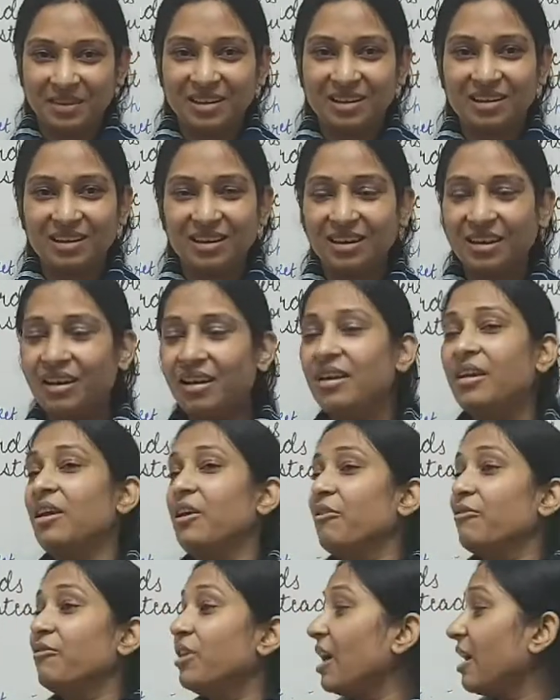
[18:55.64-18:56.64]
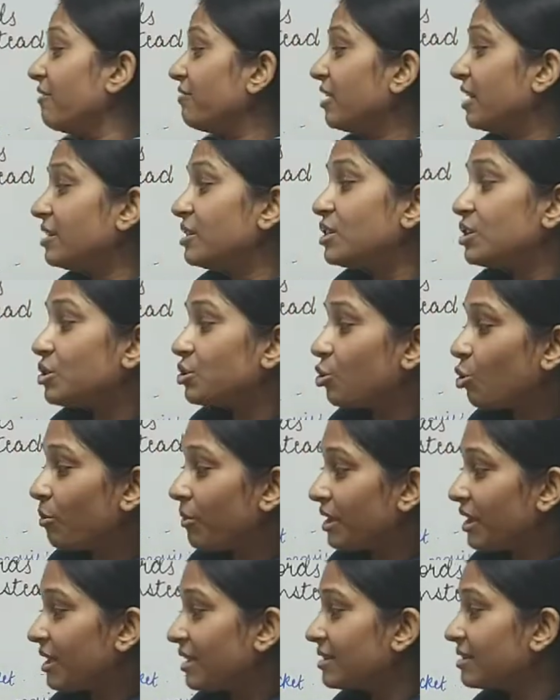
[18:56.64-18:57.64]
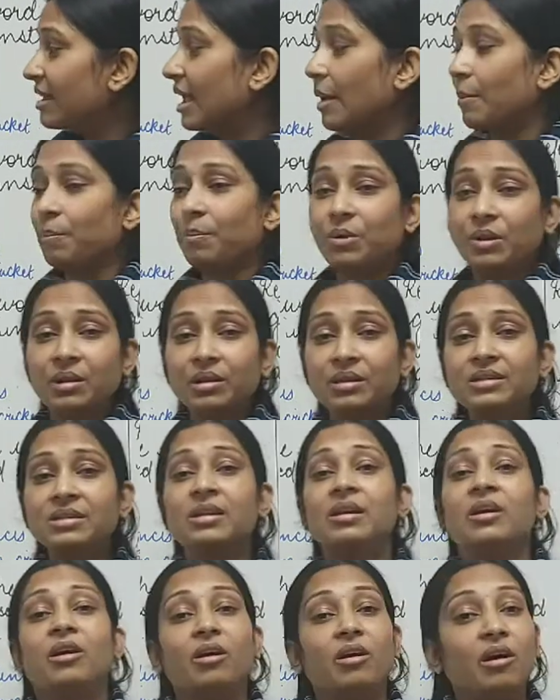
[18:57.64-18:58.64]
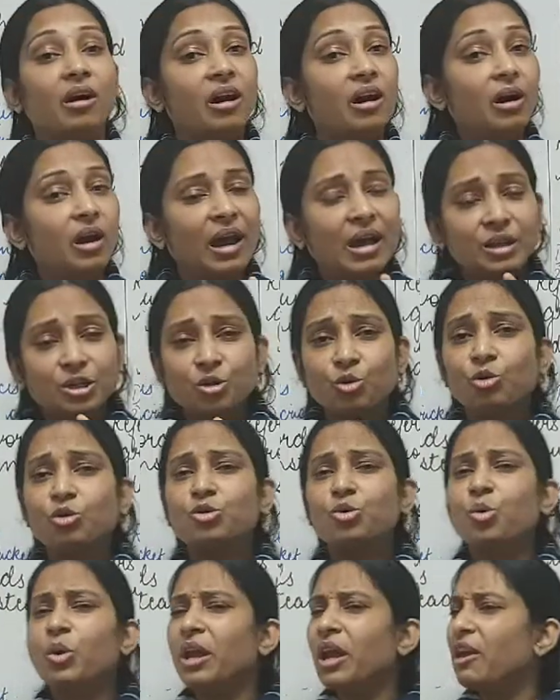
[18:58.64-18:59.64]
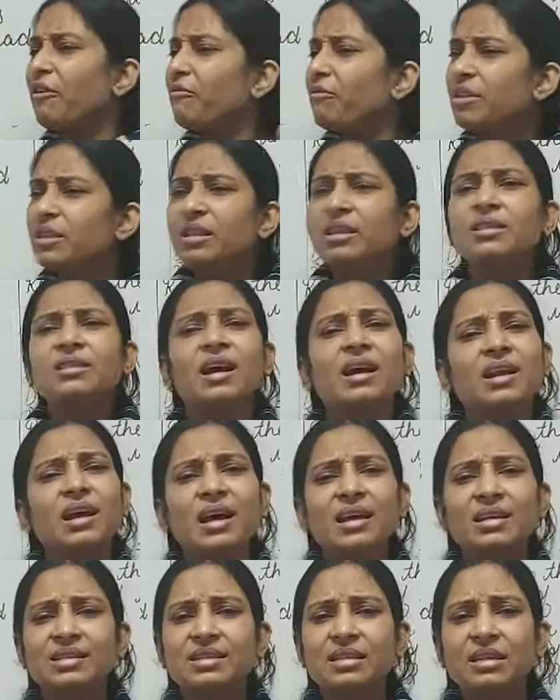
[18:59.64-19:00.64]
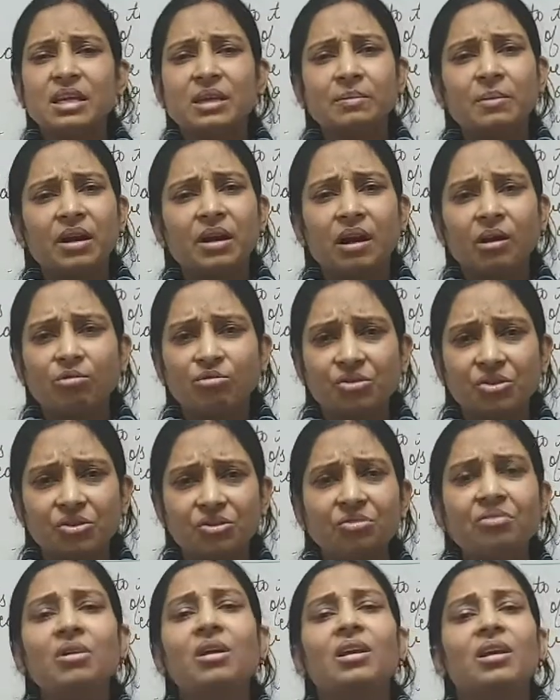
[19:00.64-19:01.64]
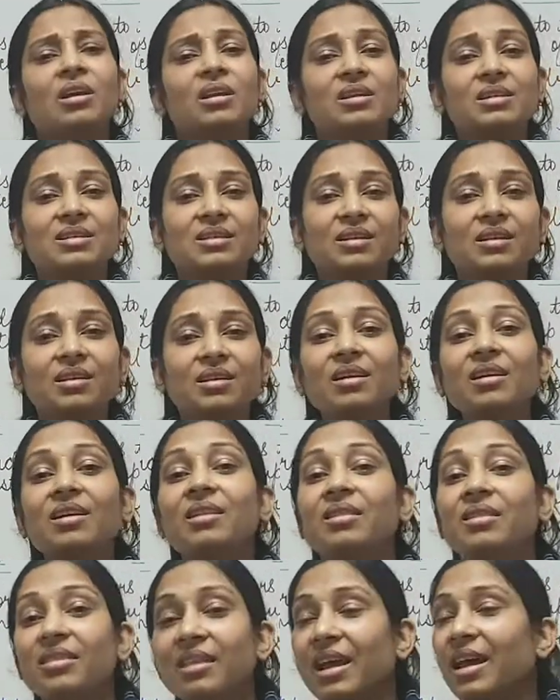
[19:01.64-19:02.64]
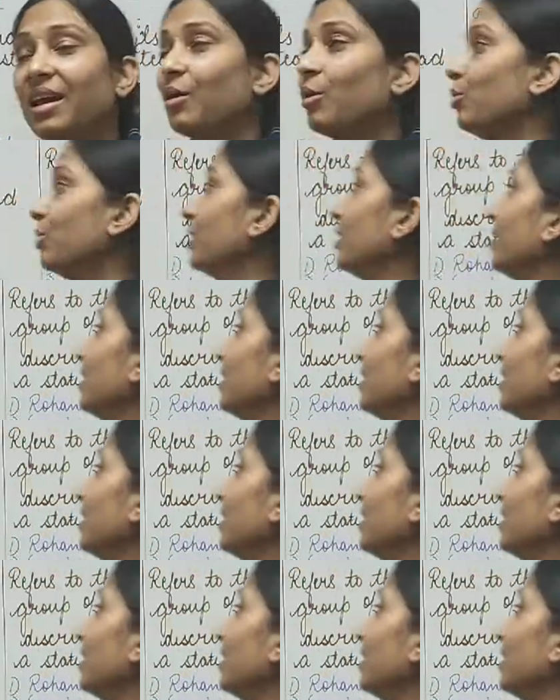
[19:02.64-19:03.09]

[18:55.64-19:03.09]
Clear? We have done so many examples. I told you everything that has name around you is a noun.